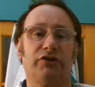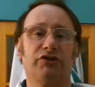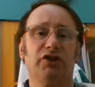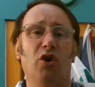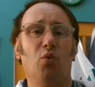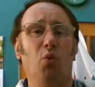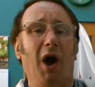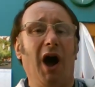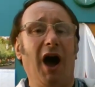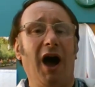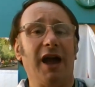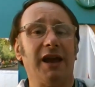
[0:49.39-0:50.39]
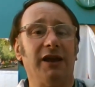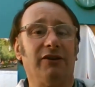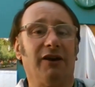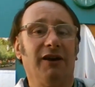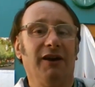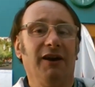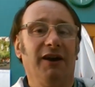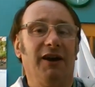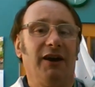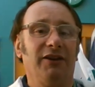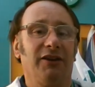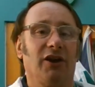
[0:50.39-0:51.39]
So wide,
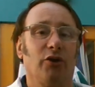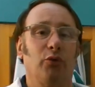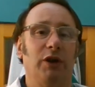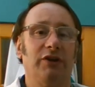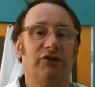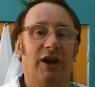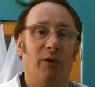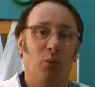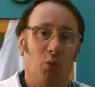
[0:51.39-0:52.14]
and you've got to reach out